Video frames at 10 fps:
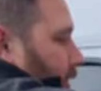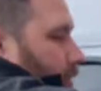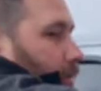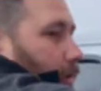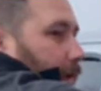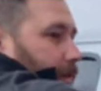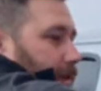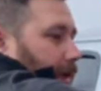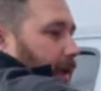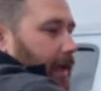snowing
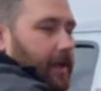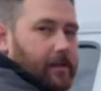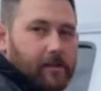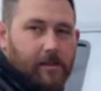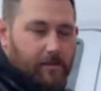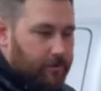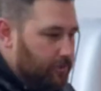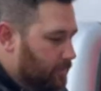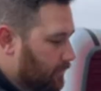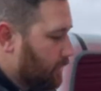today
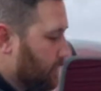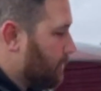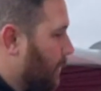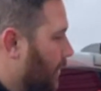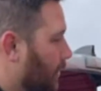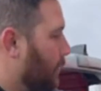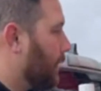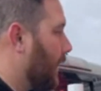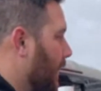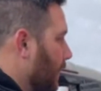through tomorrow,
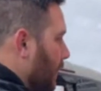but